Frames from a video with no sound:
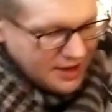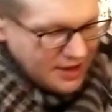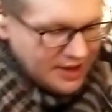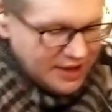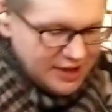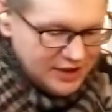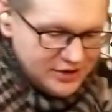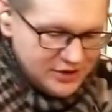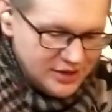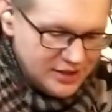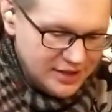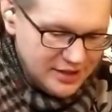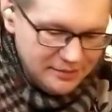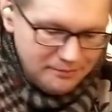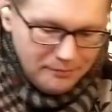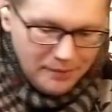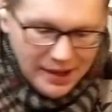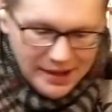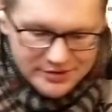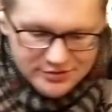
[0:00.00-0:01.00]
And
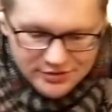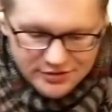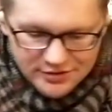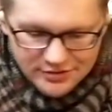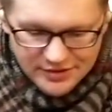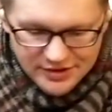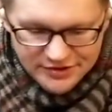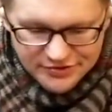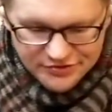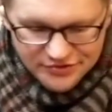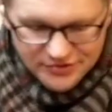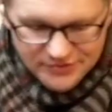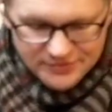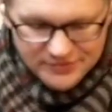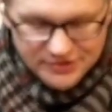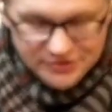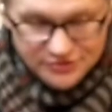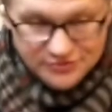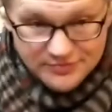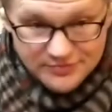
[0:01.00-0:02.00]
it might look like
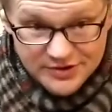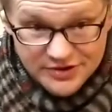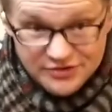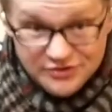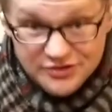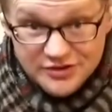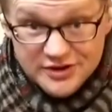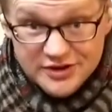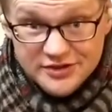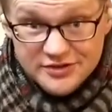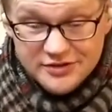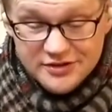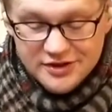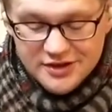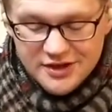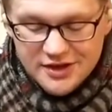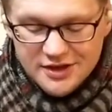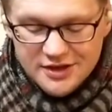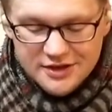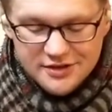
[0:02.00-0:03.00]
something's missing in the
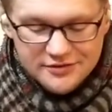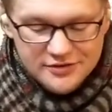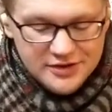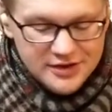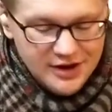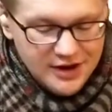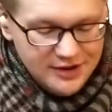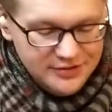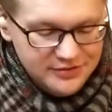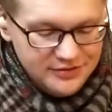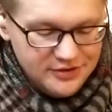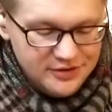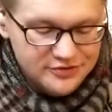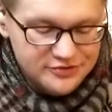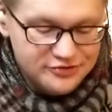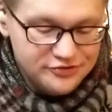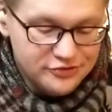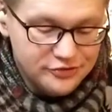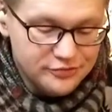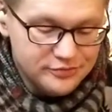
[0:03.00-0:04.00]
kit, and I
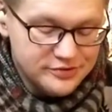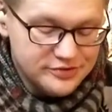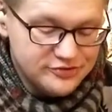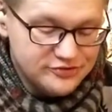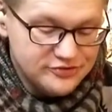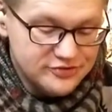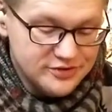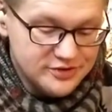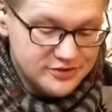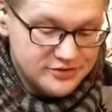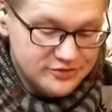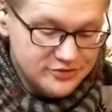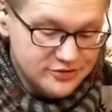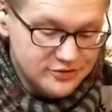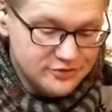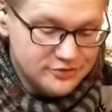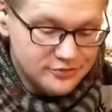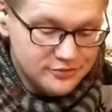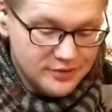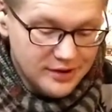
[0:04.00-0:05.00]
thought so originally
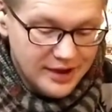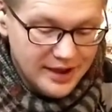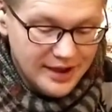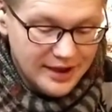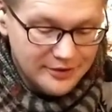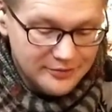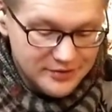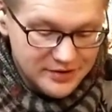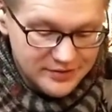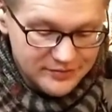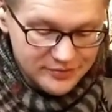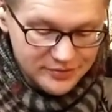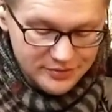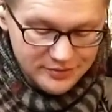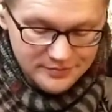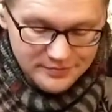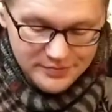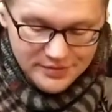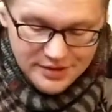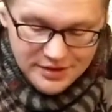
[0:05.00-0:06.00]
too.
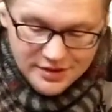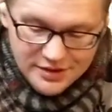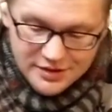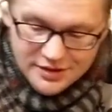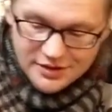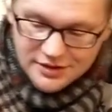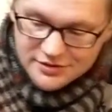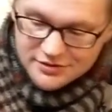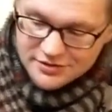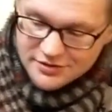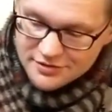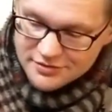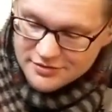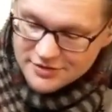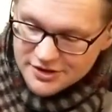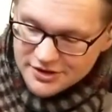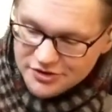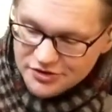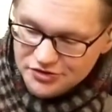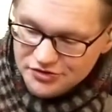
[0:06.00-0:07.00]
However, the
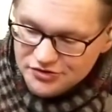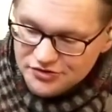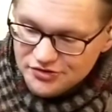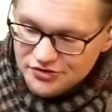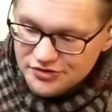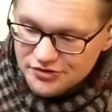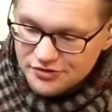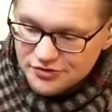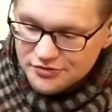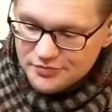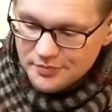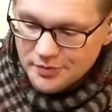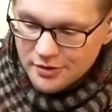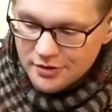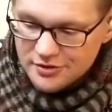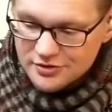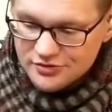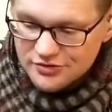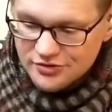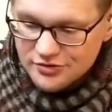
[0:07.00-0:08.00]
list shows
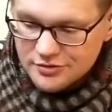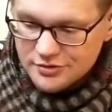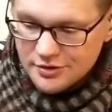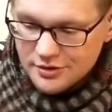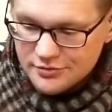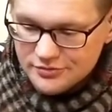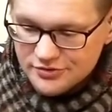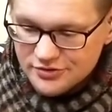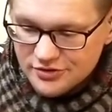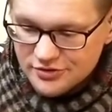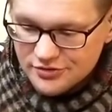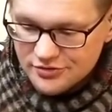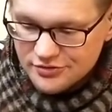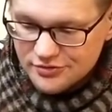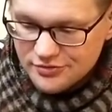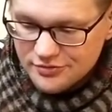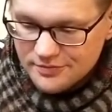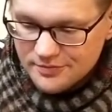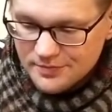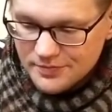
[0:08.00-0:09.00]
part
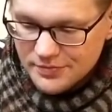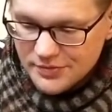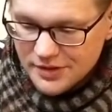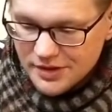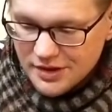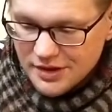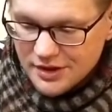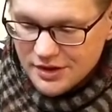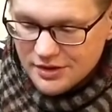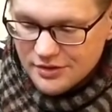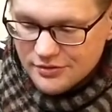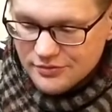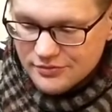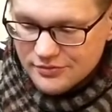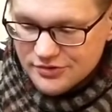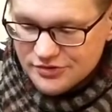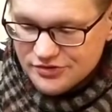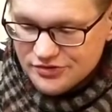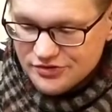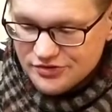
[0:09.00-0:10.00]
202,
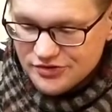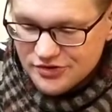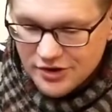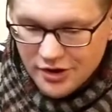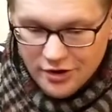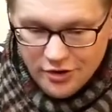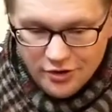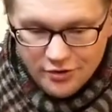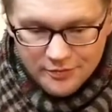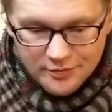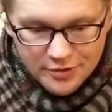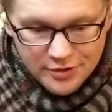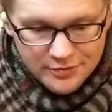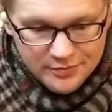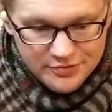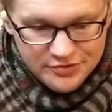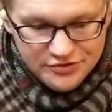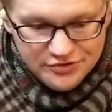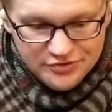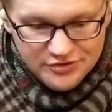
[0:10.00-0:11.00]
which is an
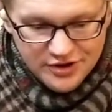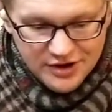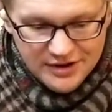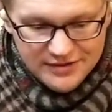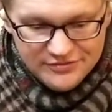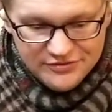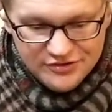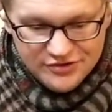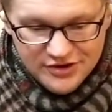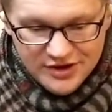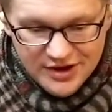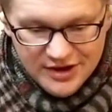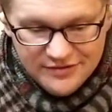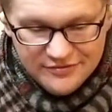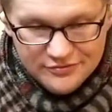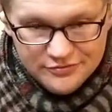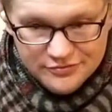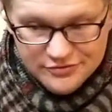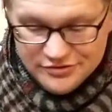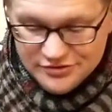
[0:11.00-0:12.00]
all-purpose drive
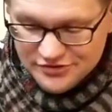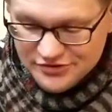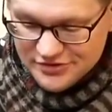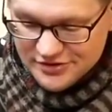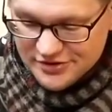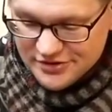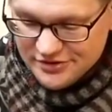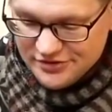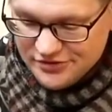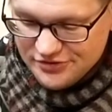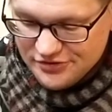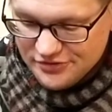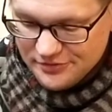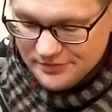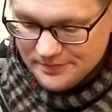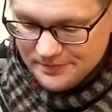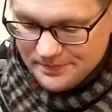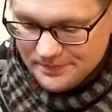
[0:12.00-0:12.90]
shaft, which is this.